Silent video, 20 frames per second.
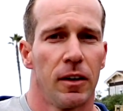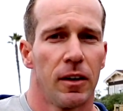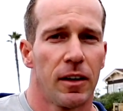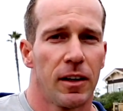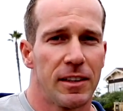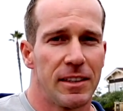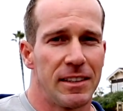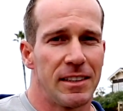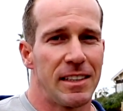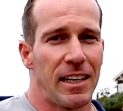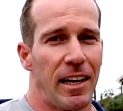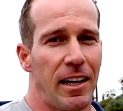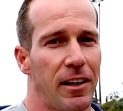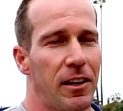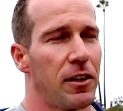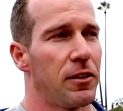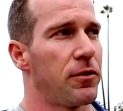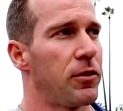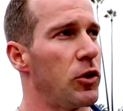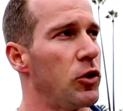Because inside
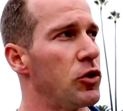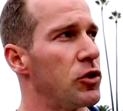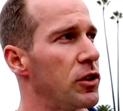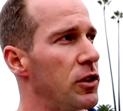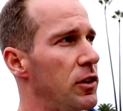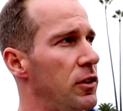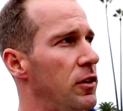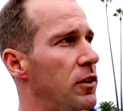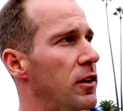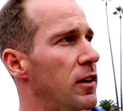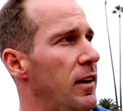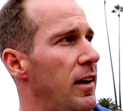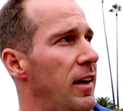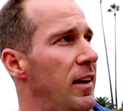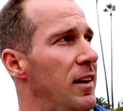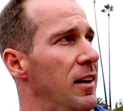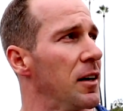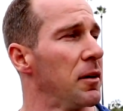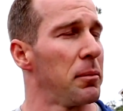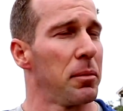of confusion, you're going to
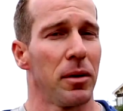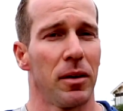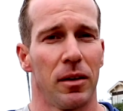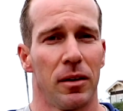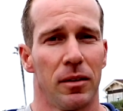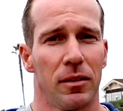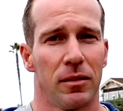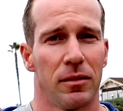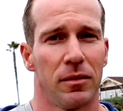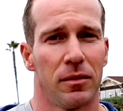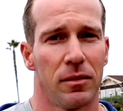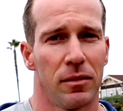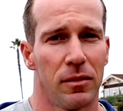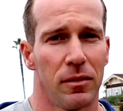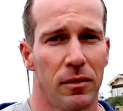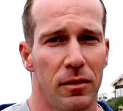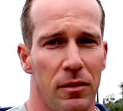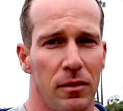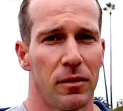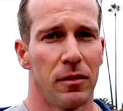end up
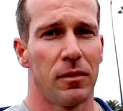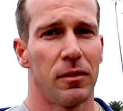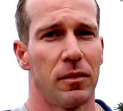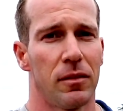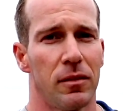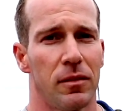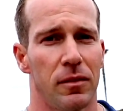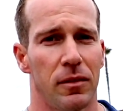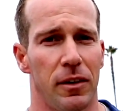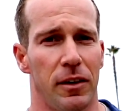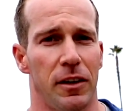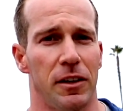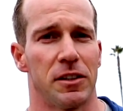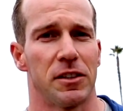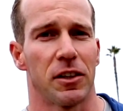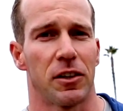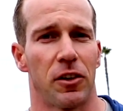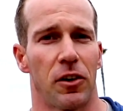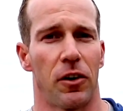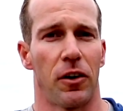in
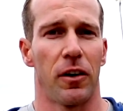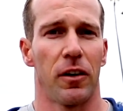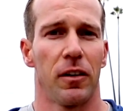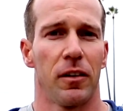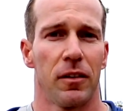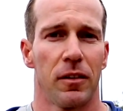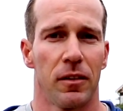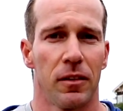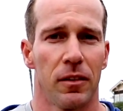insecurity.